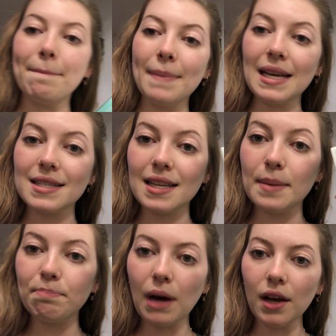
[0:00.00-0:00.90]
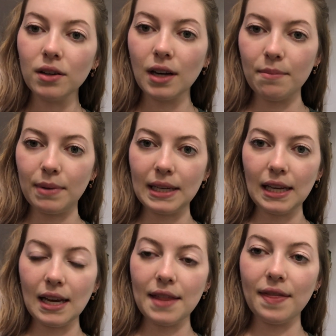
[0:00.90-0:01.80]
Mason Bottle
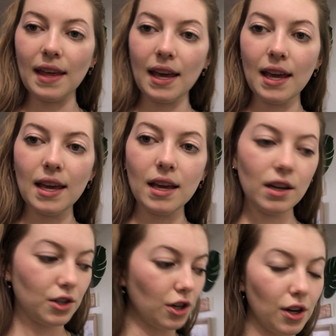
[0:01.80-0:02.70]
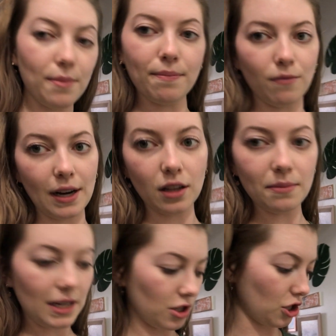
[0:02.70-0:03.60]
Company, and they turn regular
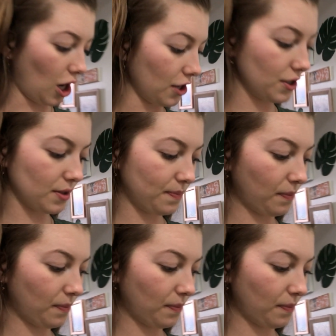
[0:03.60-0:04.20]
mason jars